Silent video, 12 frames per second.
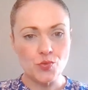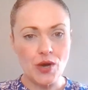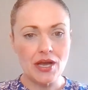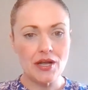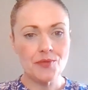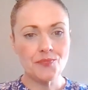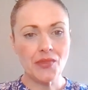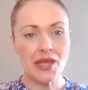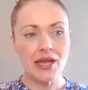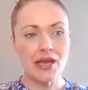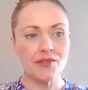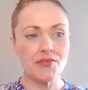well.
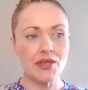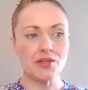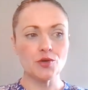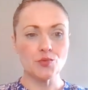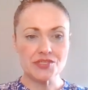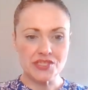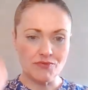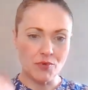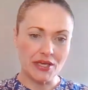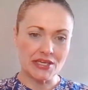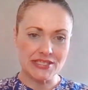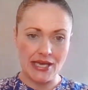And then you'll receive
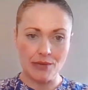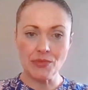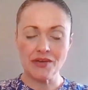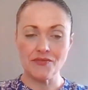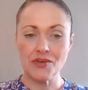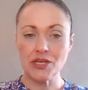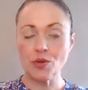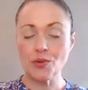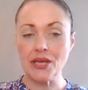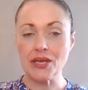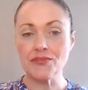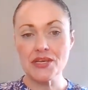like a 10-minute video
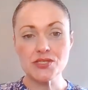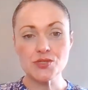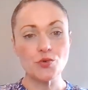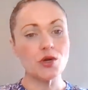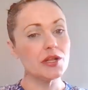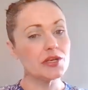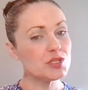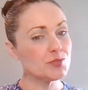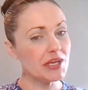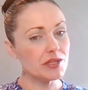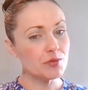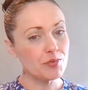like this where I'll
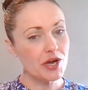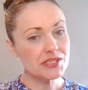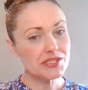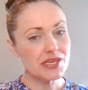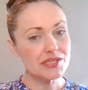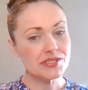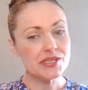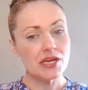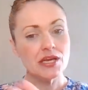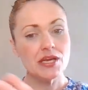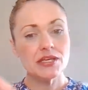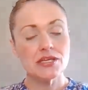explain the process,
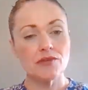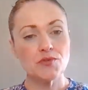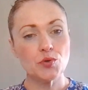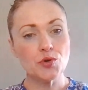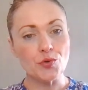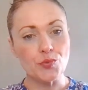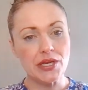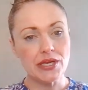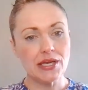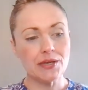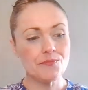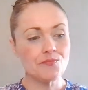give you your
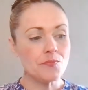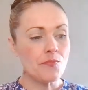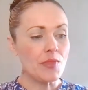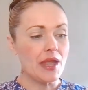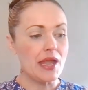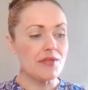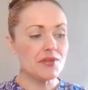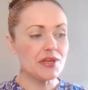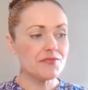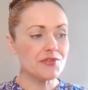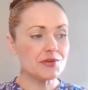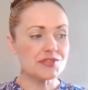reading. And then
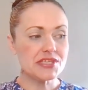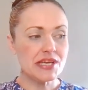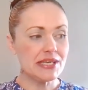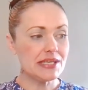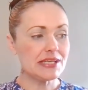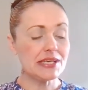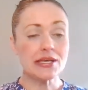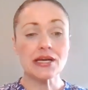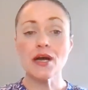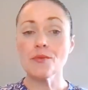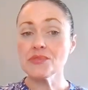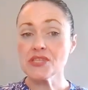if there's anything that
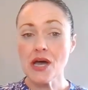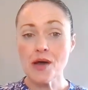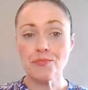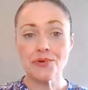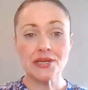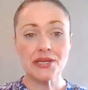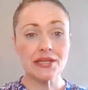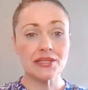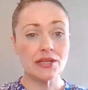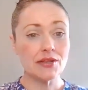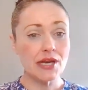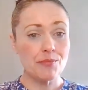comes up,
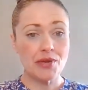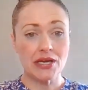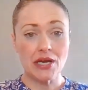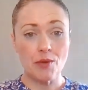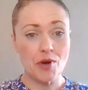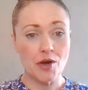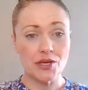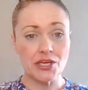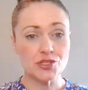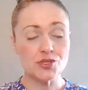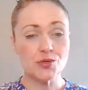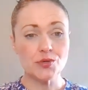anything that I pick up on
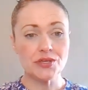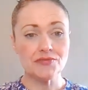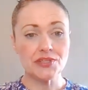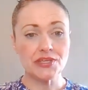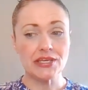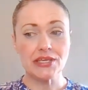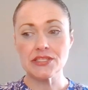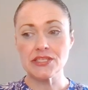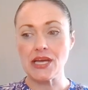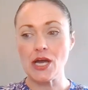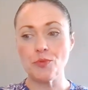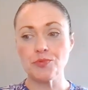intuitively to
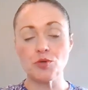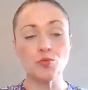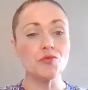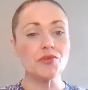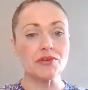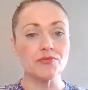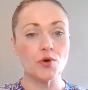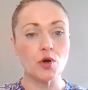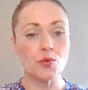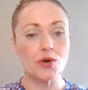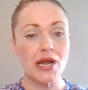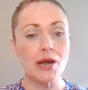help you moving
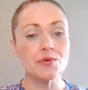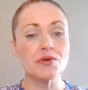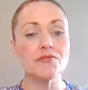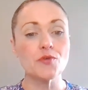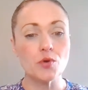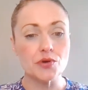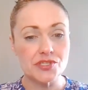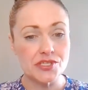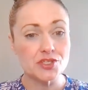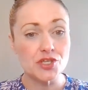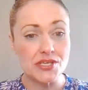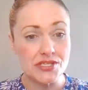forward, I will of course
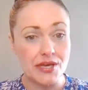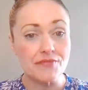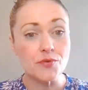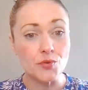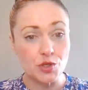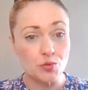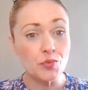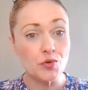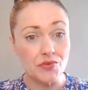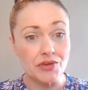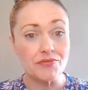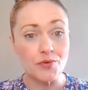suggest that for you
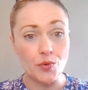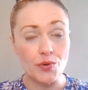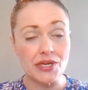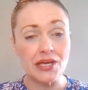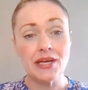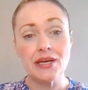moving forward